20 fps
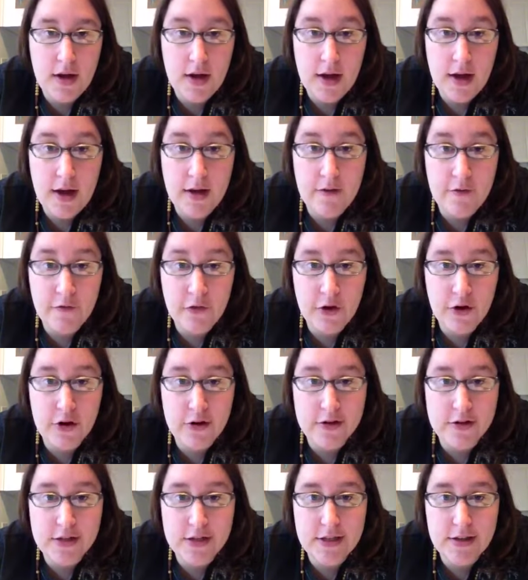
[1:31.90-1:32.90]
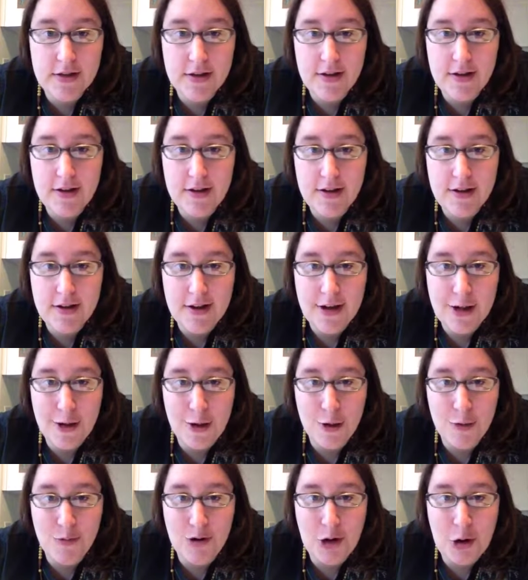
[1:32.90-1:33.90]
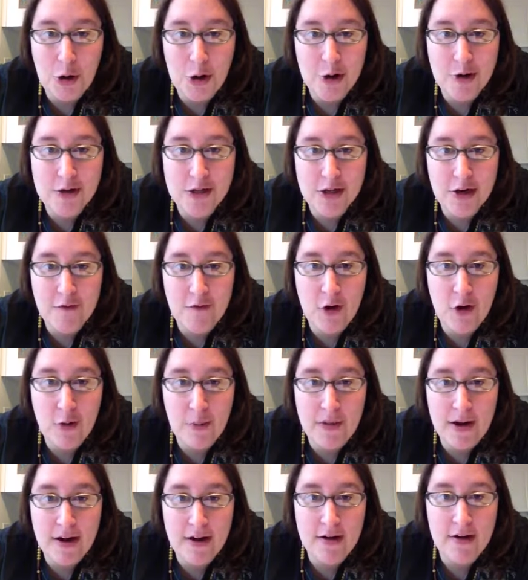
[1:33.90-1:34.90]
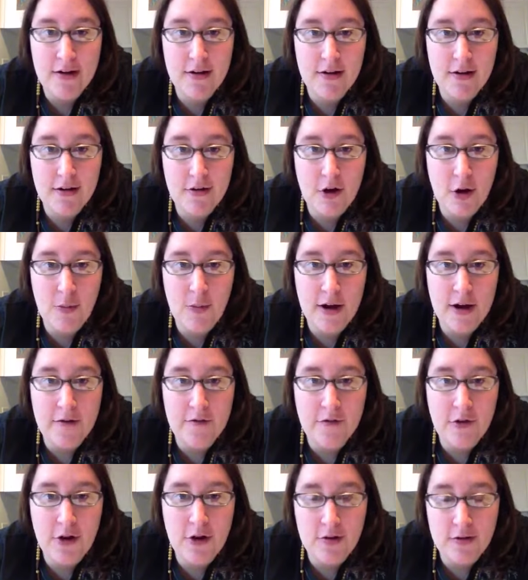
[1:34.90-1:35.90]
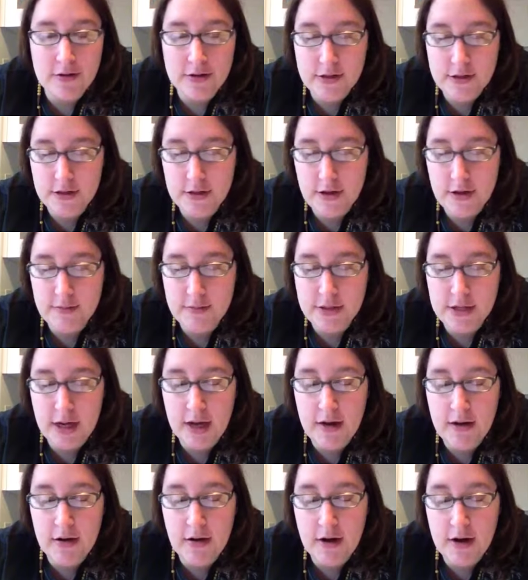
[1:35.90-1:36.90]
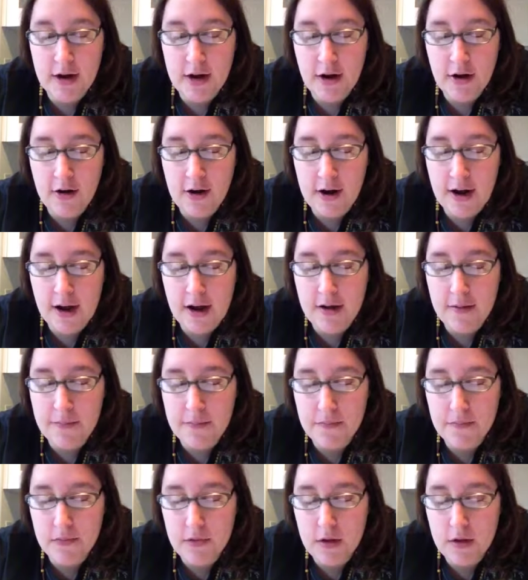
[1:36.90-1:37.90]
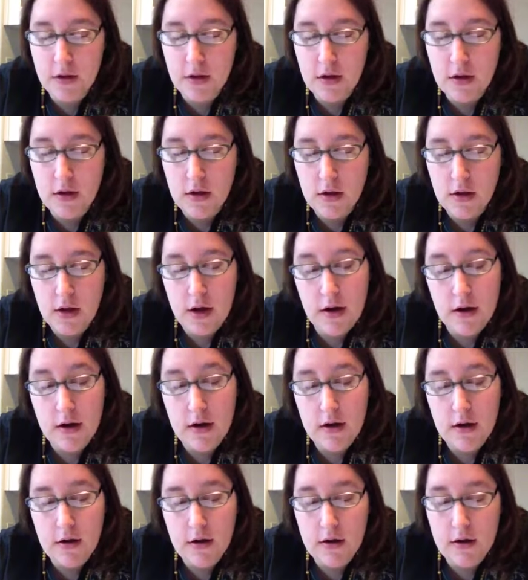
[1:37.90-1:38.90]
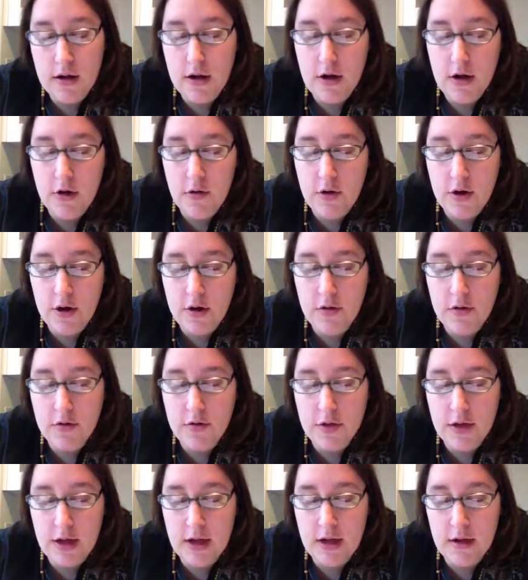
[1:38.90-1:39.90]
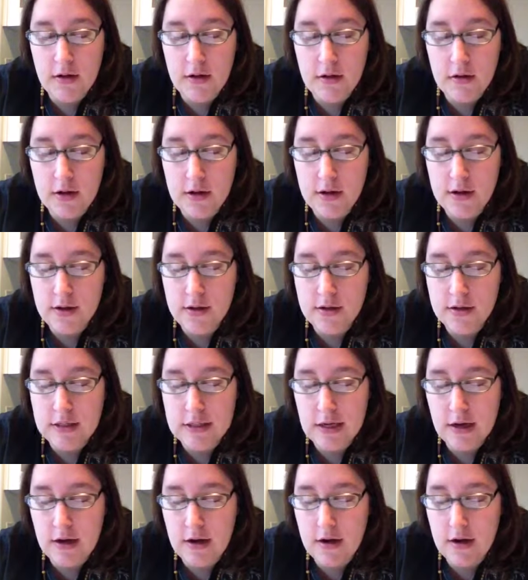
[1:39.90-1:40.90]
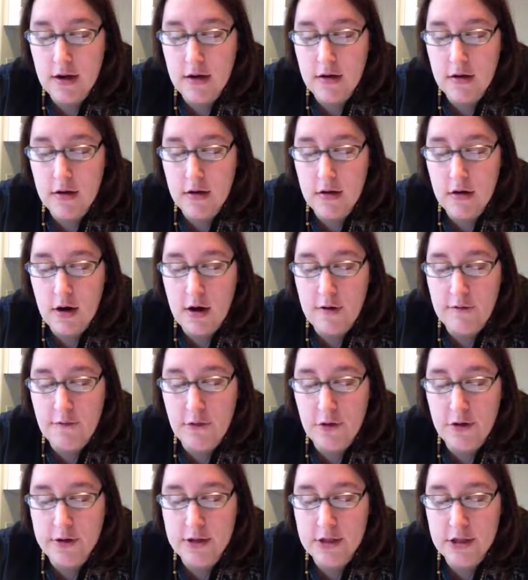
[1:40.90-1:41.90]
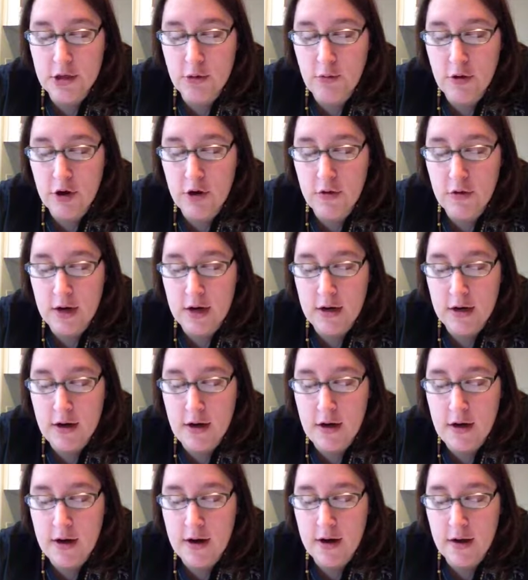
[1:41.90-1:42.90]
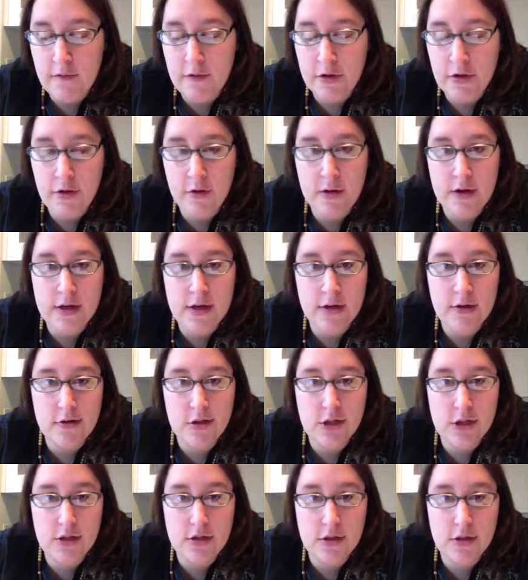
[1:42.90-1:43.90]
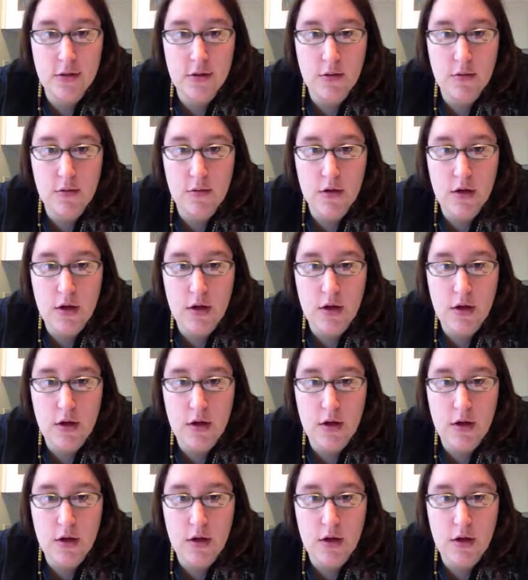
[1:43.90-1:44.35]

head first, you know, regardless of all my all my faults. I'm saying, God, here I am. And then, you know, another thing is uh, not fully surrendering to God, even though He tells you to.